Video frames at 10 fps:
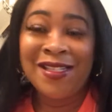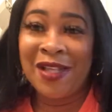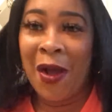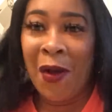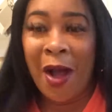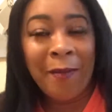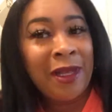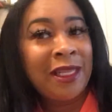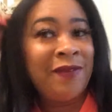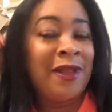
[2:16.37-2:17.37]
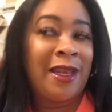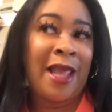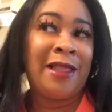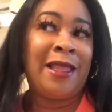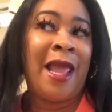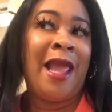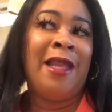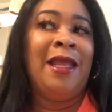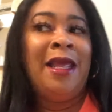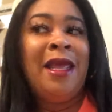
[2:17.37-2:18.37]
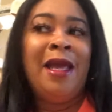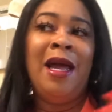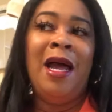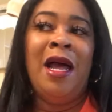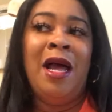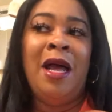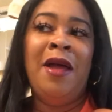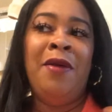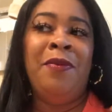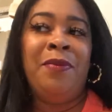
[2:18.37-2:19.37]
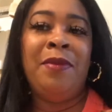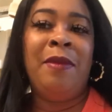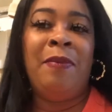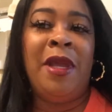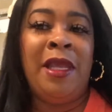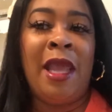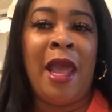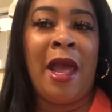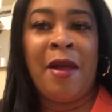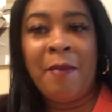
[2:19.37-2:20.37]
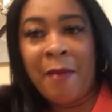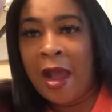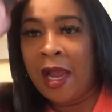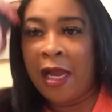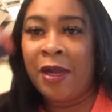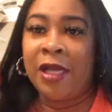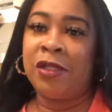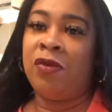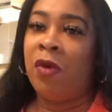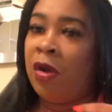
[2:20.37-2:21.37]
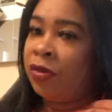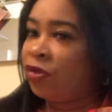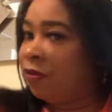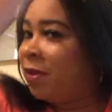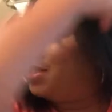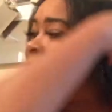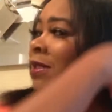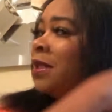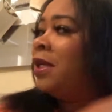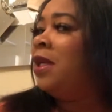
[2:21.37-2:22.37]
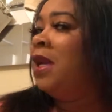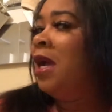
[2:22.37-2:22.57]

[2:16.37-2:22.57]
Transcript: So I'm gonna leave it like that. But yeah, my hair has grown tremendously.